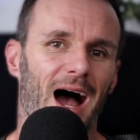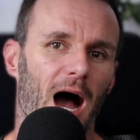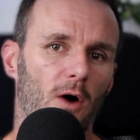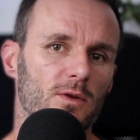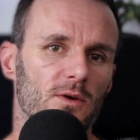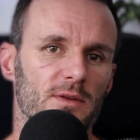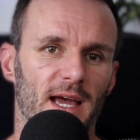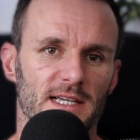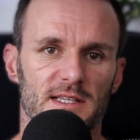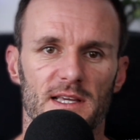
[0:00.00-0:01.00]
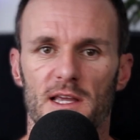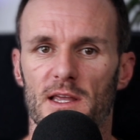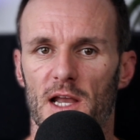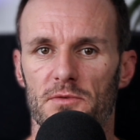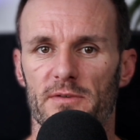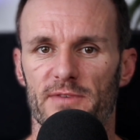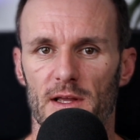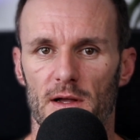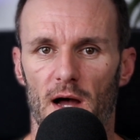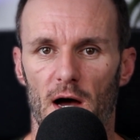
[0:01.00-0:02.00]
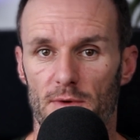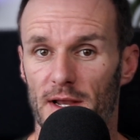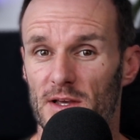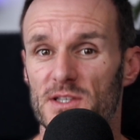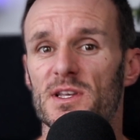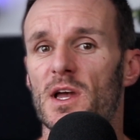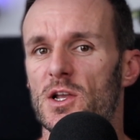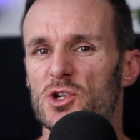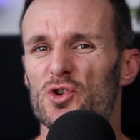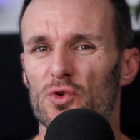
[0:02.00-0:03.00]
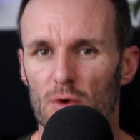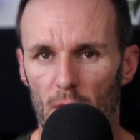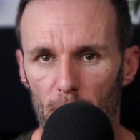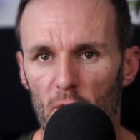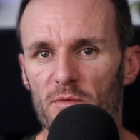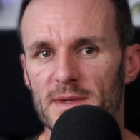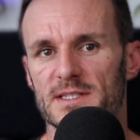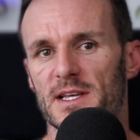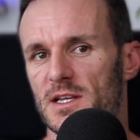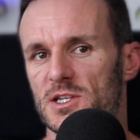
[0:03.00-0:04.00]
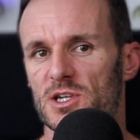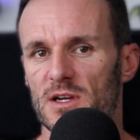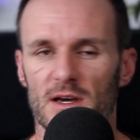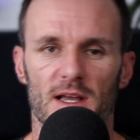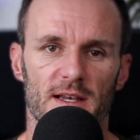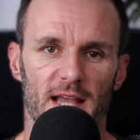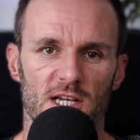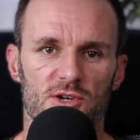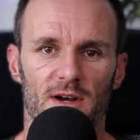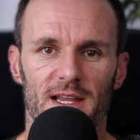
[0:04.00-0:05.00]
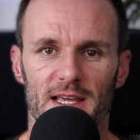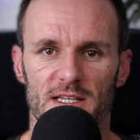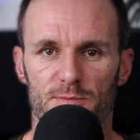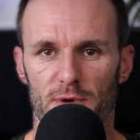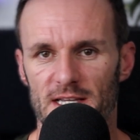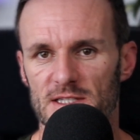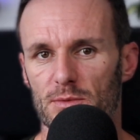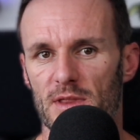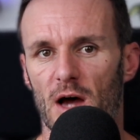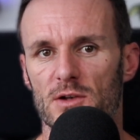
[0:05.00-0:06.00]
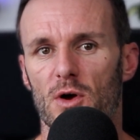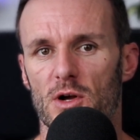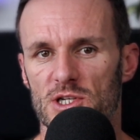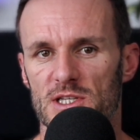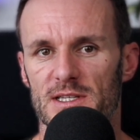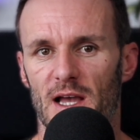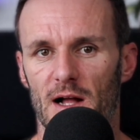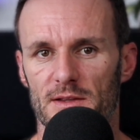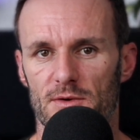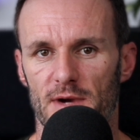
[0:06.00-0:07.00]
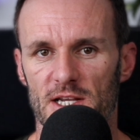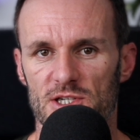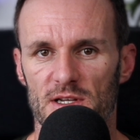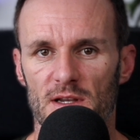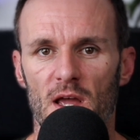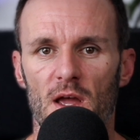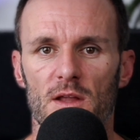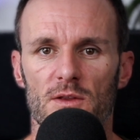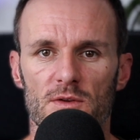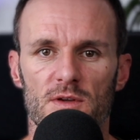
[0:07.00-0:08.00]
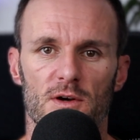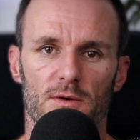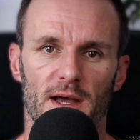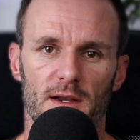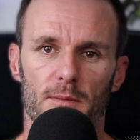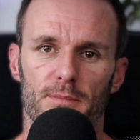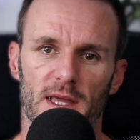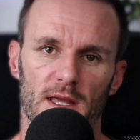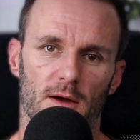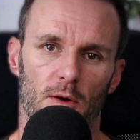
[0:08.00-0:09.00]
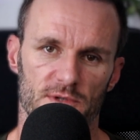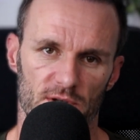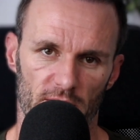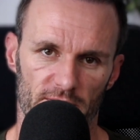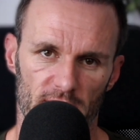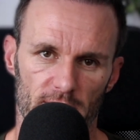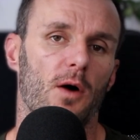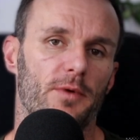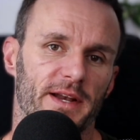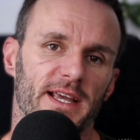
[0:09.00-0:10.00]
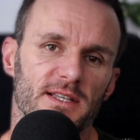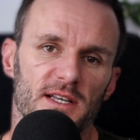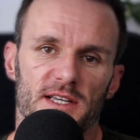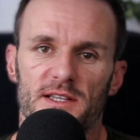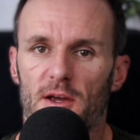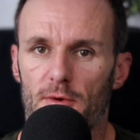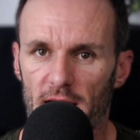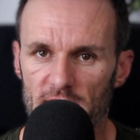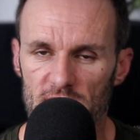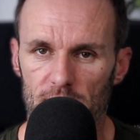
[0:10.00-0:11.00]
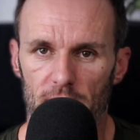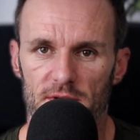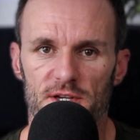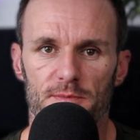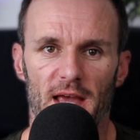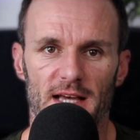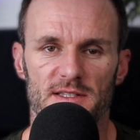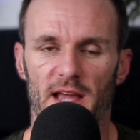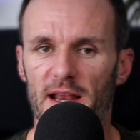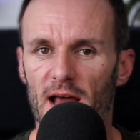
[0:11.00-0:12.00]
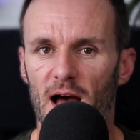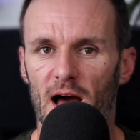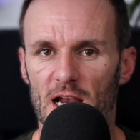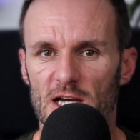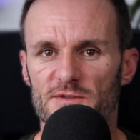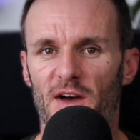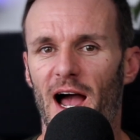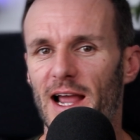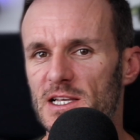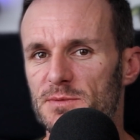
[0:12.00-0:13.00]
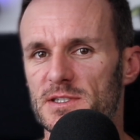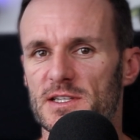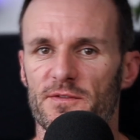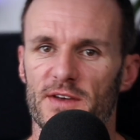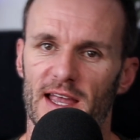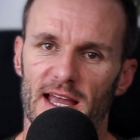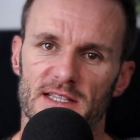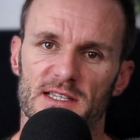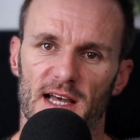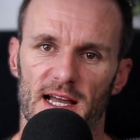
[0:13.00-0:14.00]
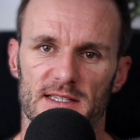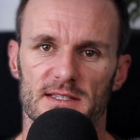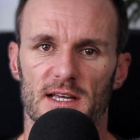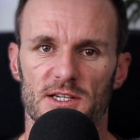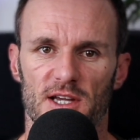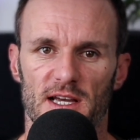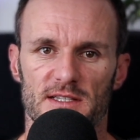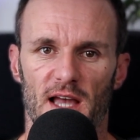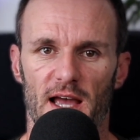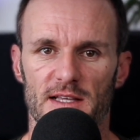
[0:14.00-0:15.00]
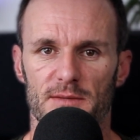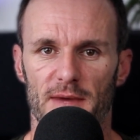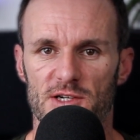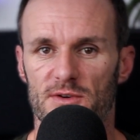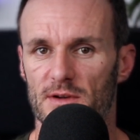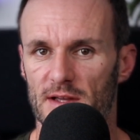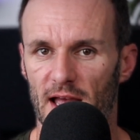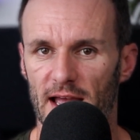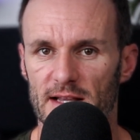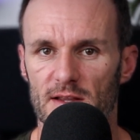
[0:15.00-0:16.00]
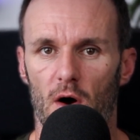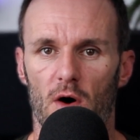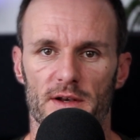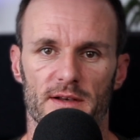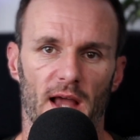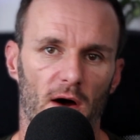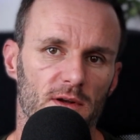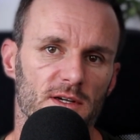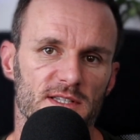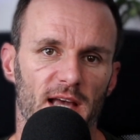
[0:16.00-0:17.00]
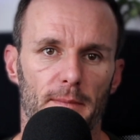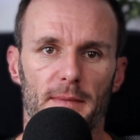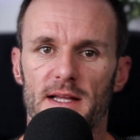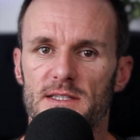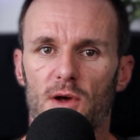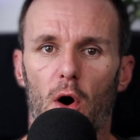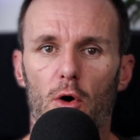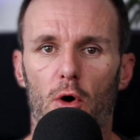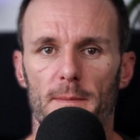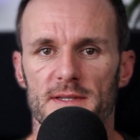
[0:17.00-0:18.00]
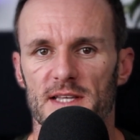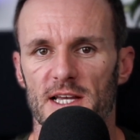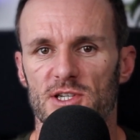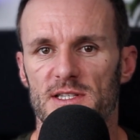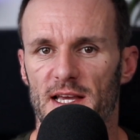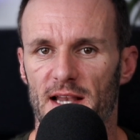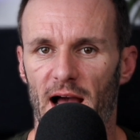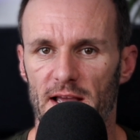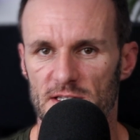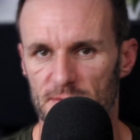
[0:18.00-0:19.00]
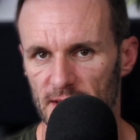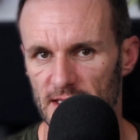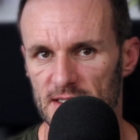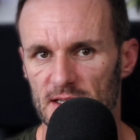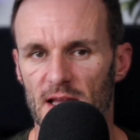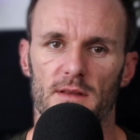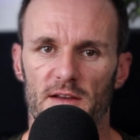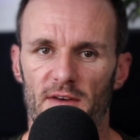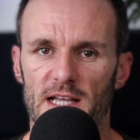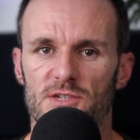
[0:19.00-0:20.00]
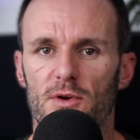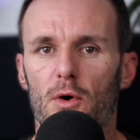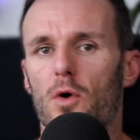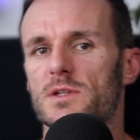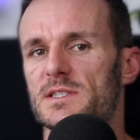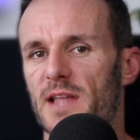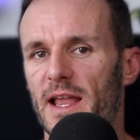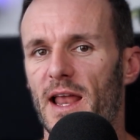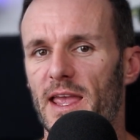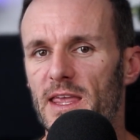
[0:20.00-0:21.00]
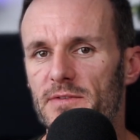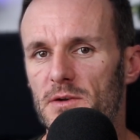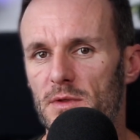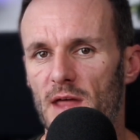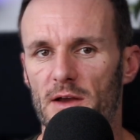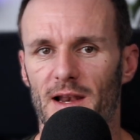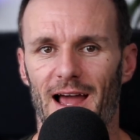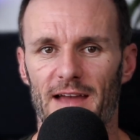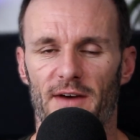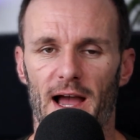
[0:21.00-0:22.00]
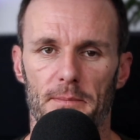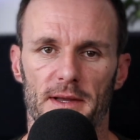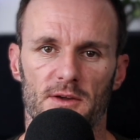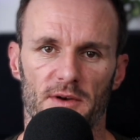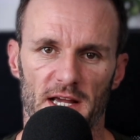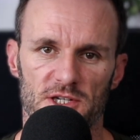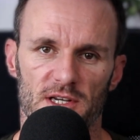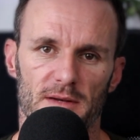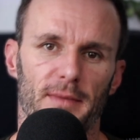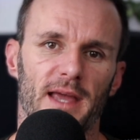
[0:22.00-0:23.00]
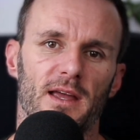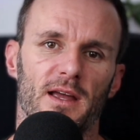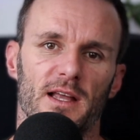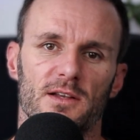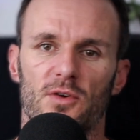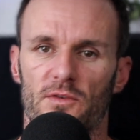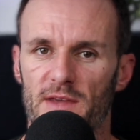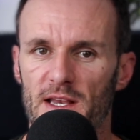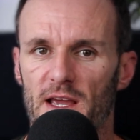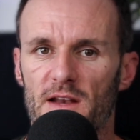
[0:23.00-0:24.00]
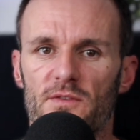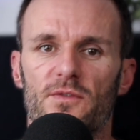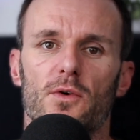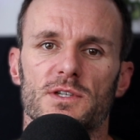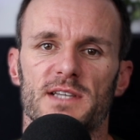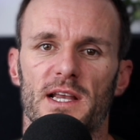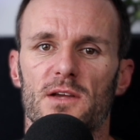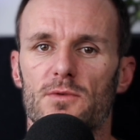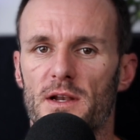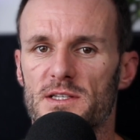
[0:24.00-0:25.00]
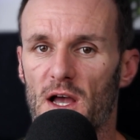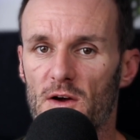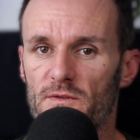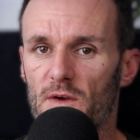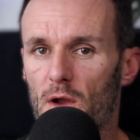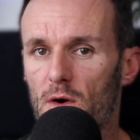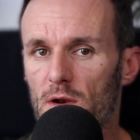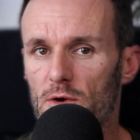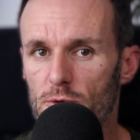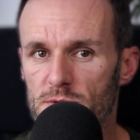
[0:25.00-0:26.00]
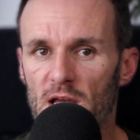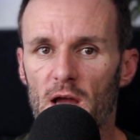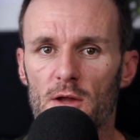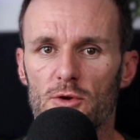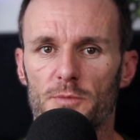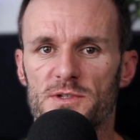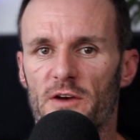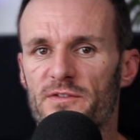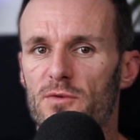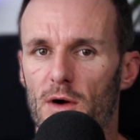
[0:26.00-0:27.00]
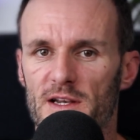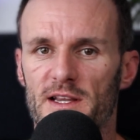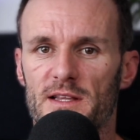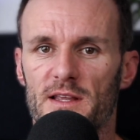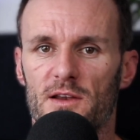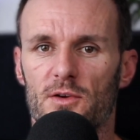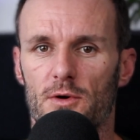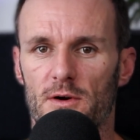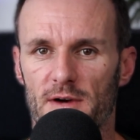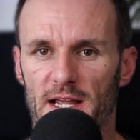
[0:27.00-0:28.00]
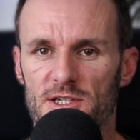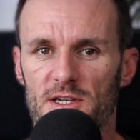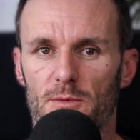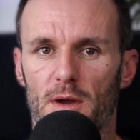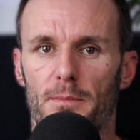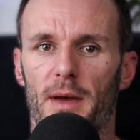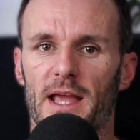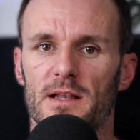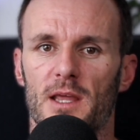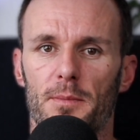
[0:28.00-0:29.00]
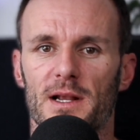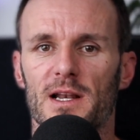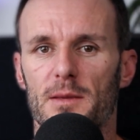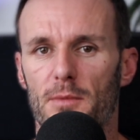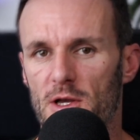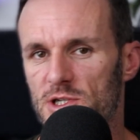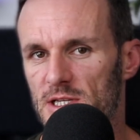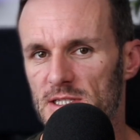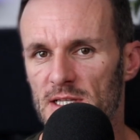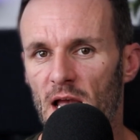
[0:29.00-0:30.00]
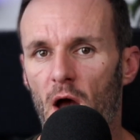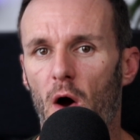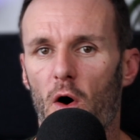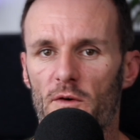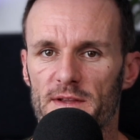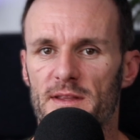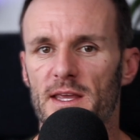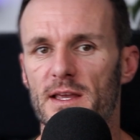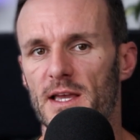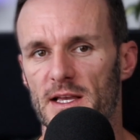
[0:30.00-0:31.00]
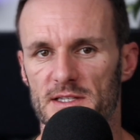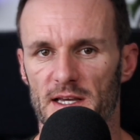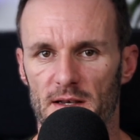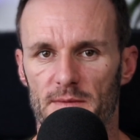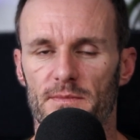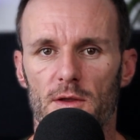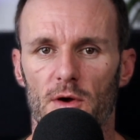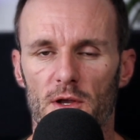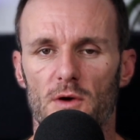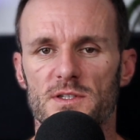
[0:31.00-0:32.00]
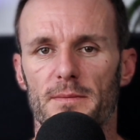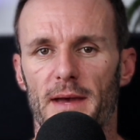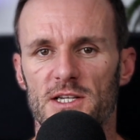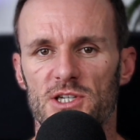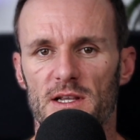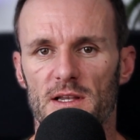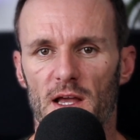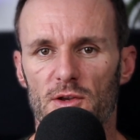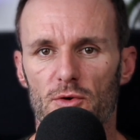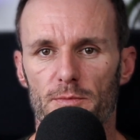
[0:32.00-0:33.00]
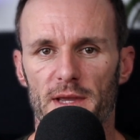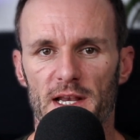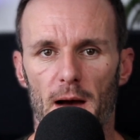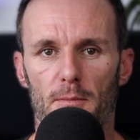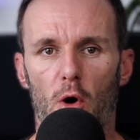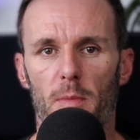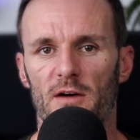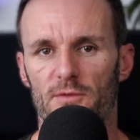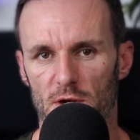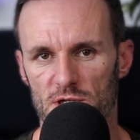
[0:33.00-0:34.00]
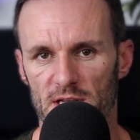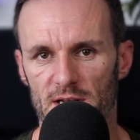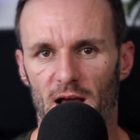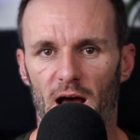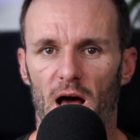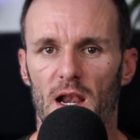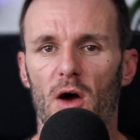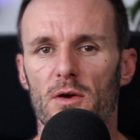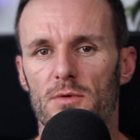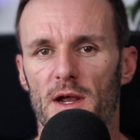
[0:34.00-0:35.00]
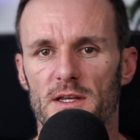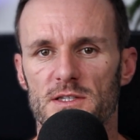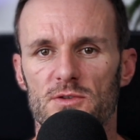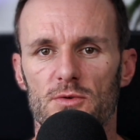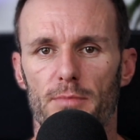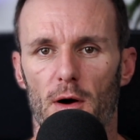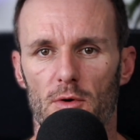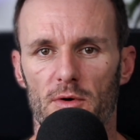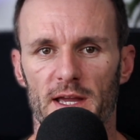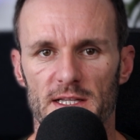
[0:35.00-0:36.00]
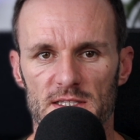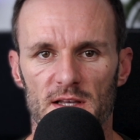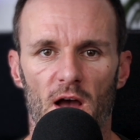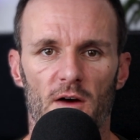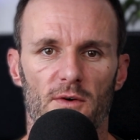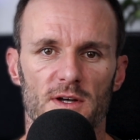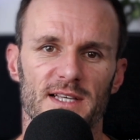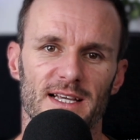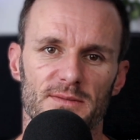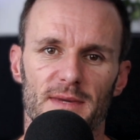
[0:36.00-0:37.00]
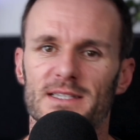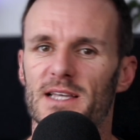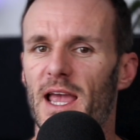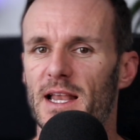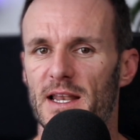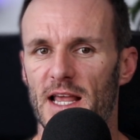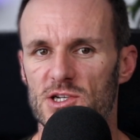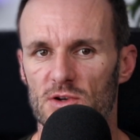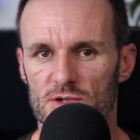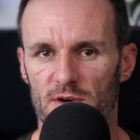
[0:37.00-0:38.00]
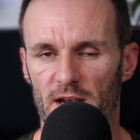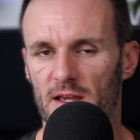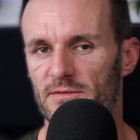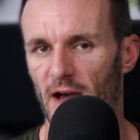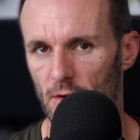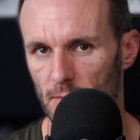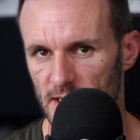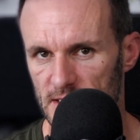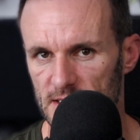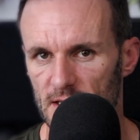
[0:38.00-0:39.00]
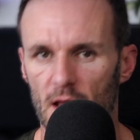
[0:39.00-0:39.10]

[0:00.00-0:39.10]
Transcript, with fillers: outdoor testing can reveal a runner's true movement signature naturally expressed without conscious alteration due to the runner being observed. Runeasi's integration with GPS data allows for highly specific insights such as asymmetrical gait on downhill segments or compensations at higher speeds. The device records data even without a live iPad connection, making it convenient for sending runners out for longer loops to observe quality deterioration when pain typically emerges or fatigue kicks in. Kurt also mentioned a new Beta mobile version, allowing runners to borrow kits for assessments in a natural training environments.